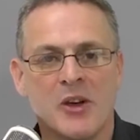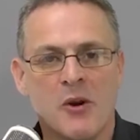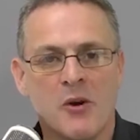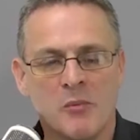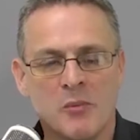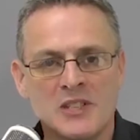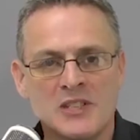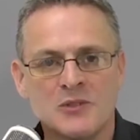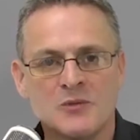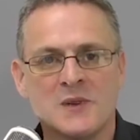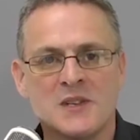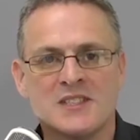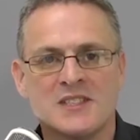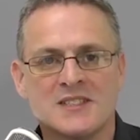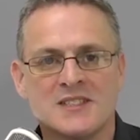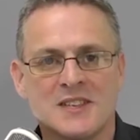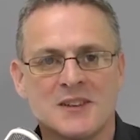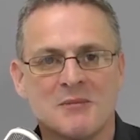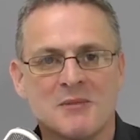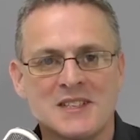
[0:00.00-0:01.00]
Which switch
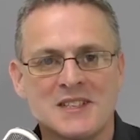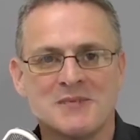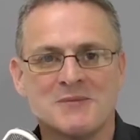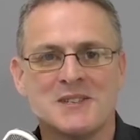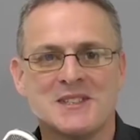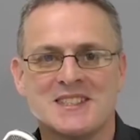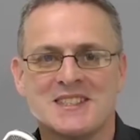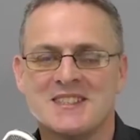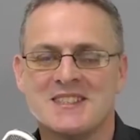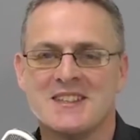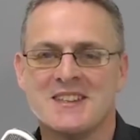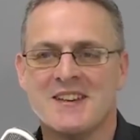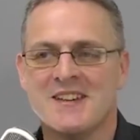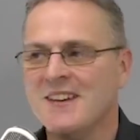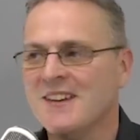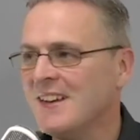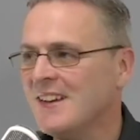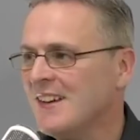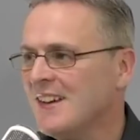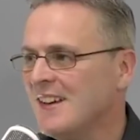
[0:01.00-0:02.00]
is it?
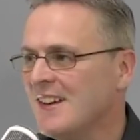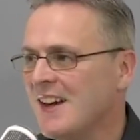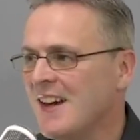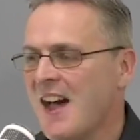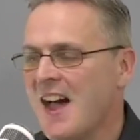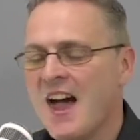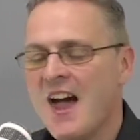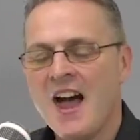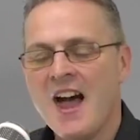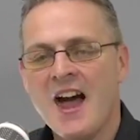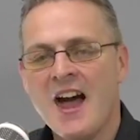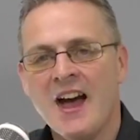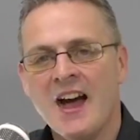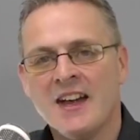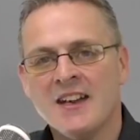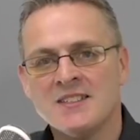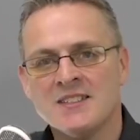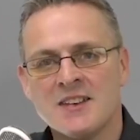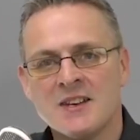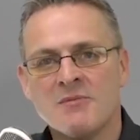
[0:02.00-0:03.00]

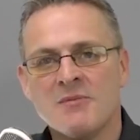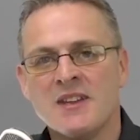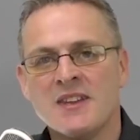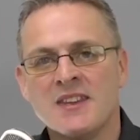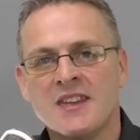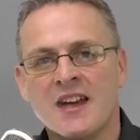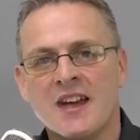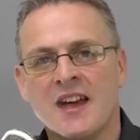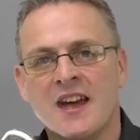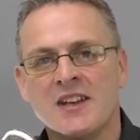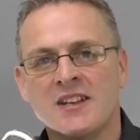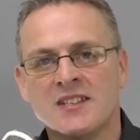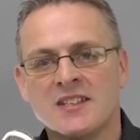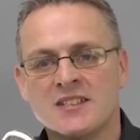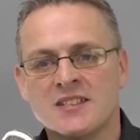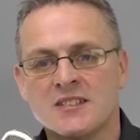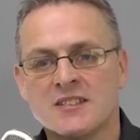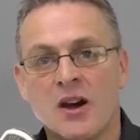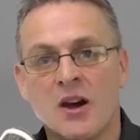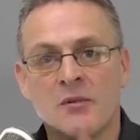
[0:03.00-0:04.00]
And she went there, and she
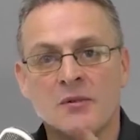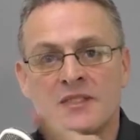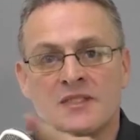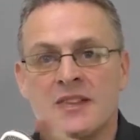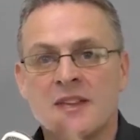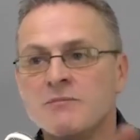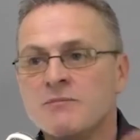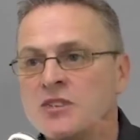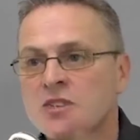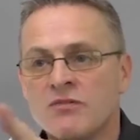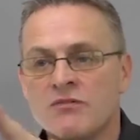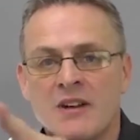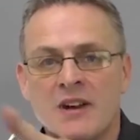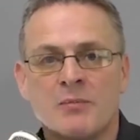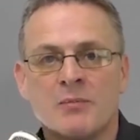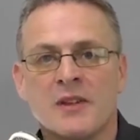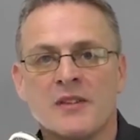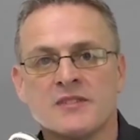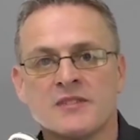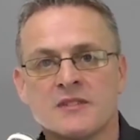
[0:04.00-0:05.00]
says, oh, it's them two
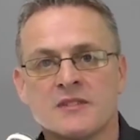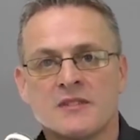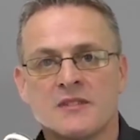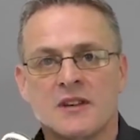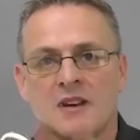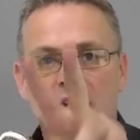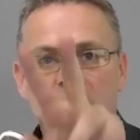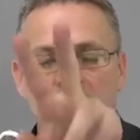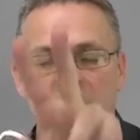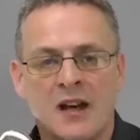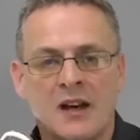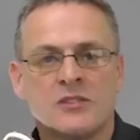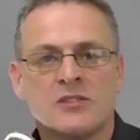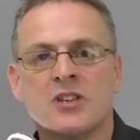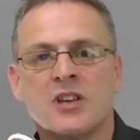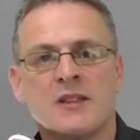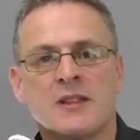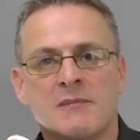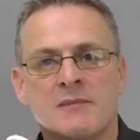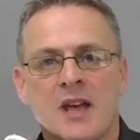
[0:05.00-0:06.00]
red ones. And I'll
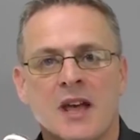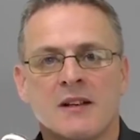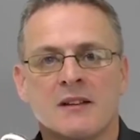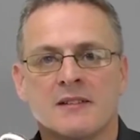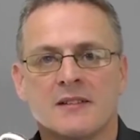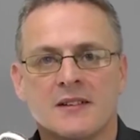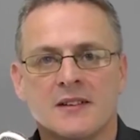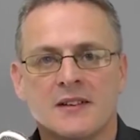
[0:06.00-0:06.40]
turn them down.